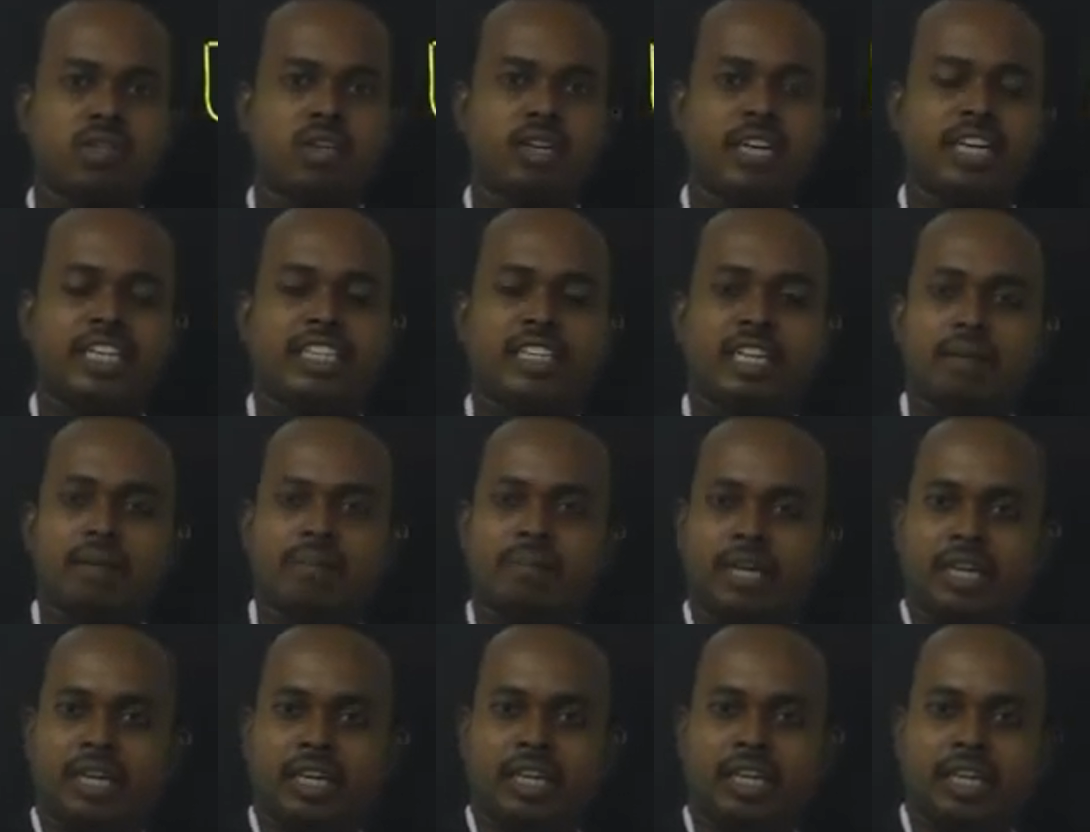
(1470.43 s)
It can
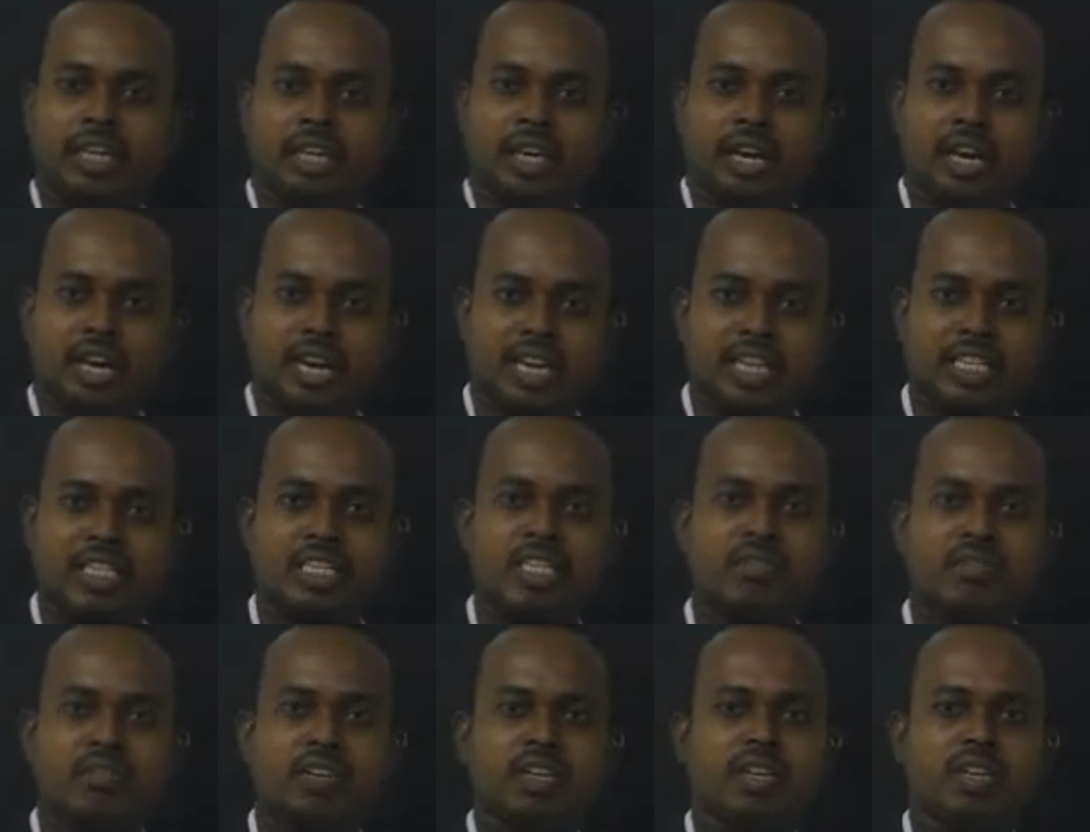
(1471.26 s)
be
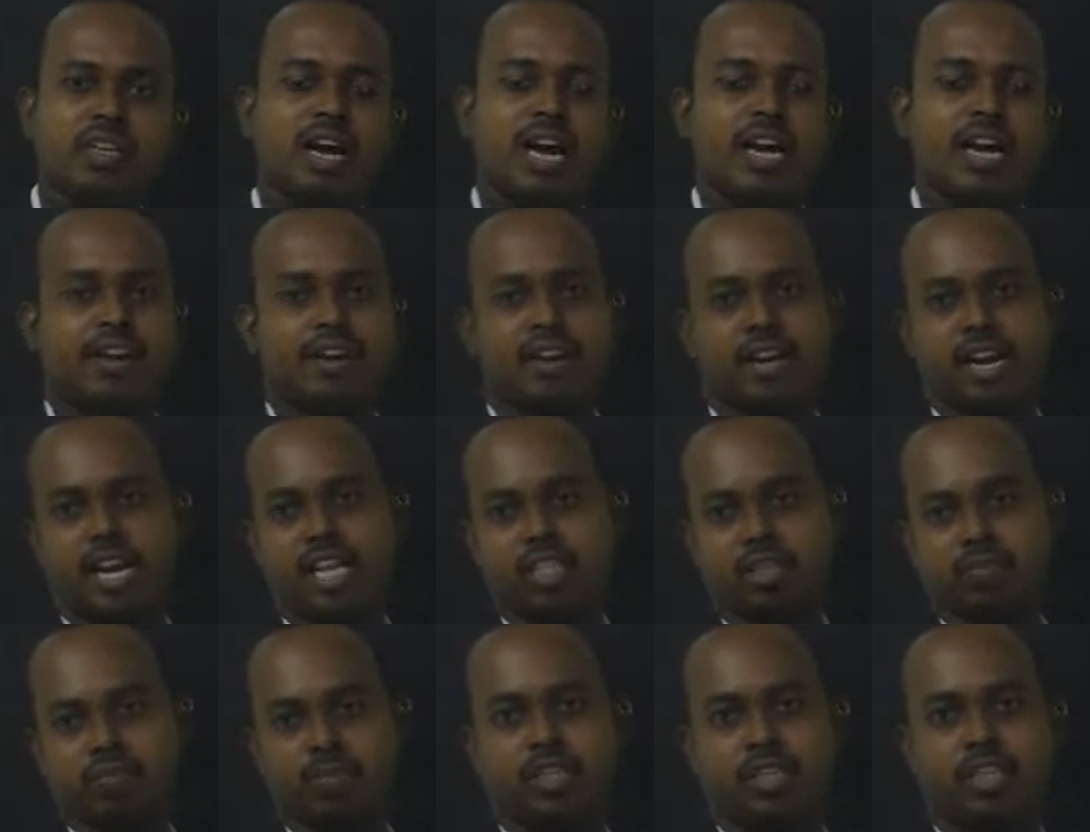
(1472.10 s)
receiving and
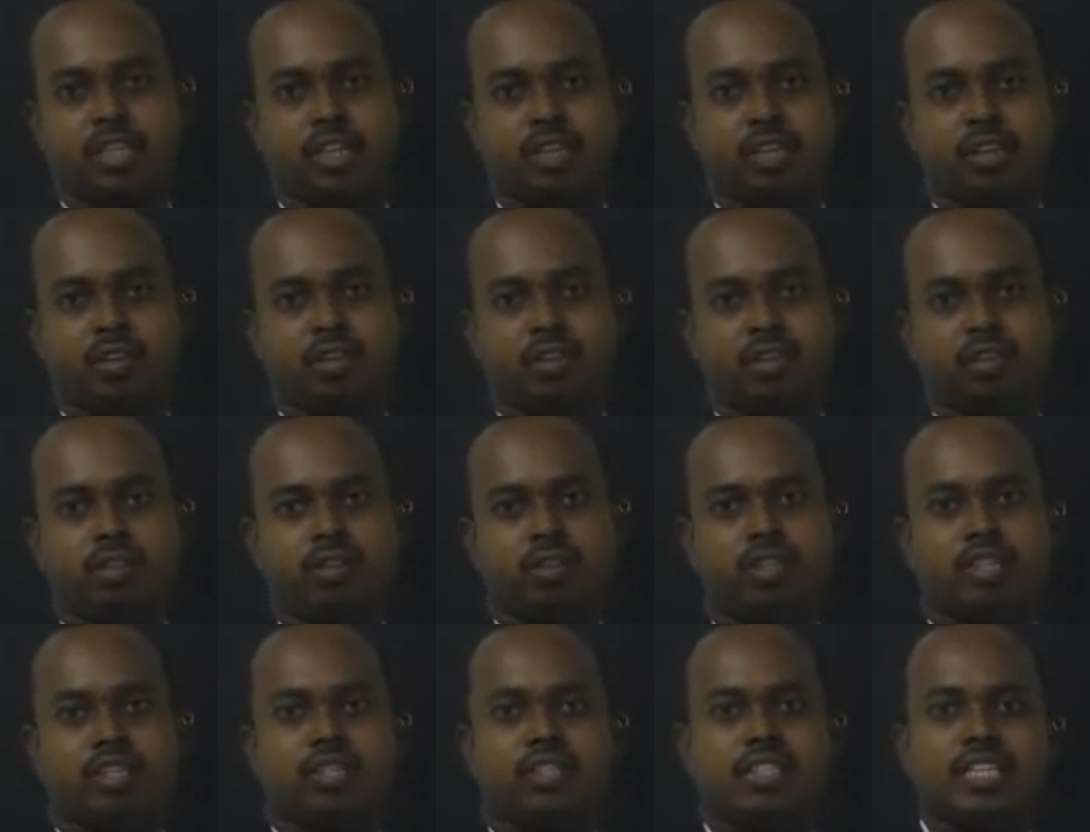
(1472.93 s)
transmitting
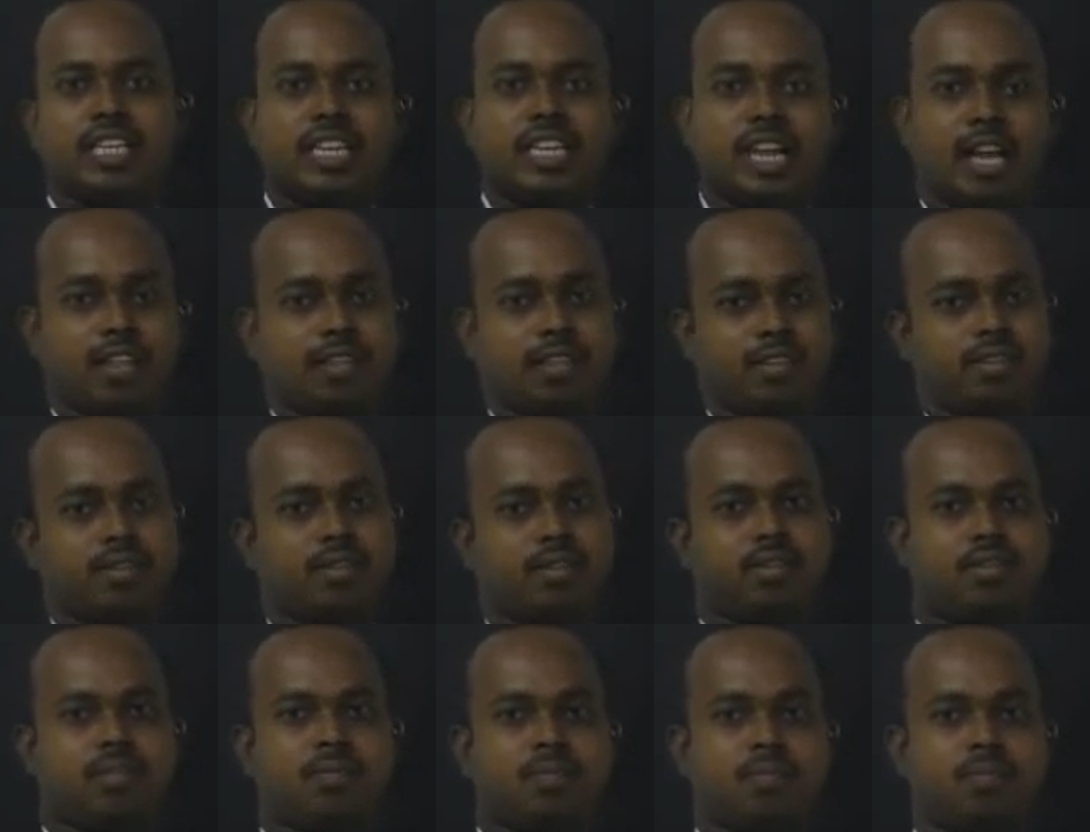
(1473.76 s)
the
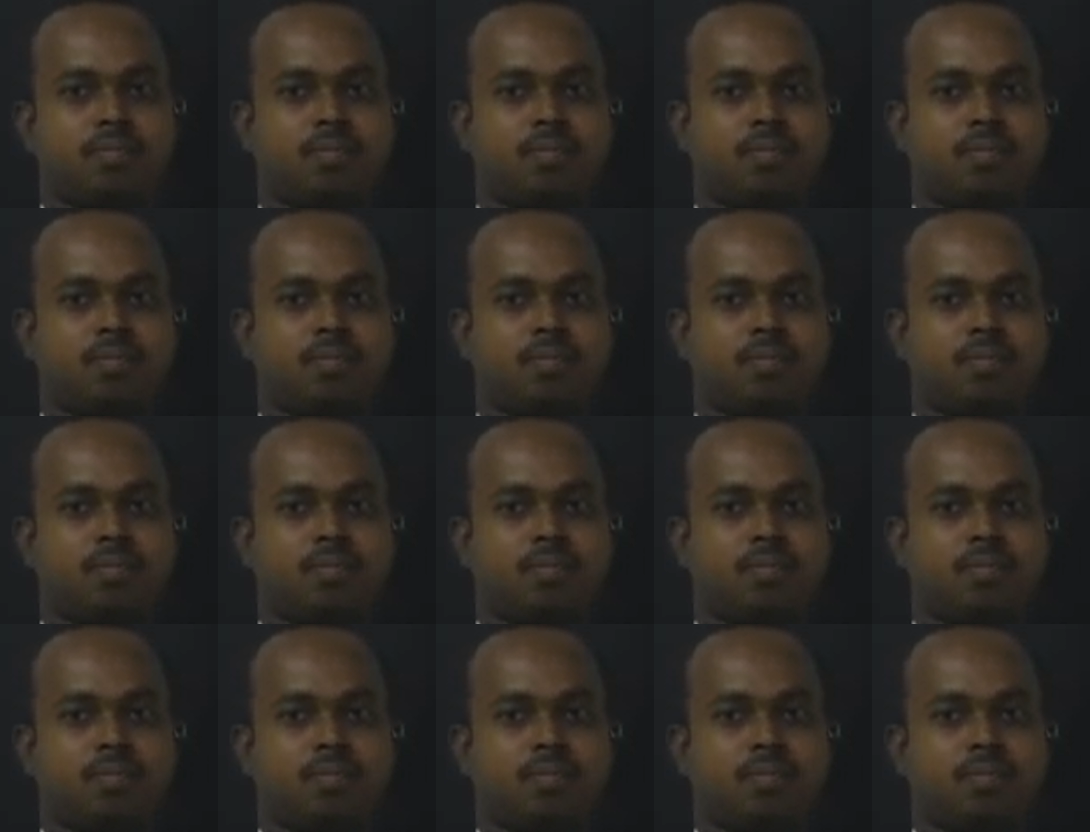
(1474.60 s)
signals.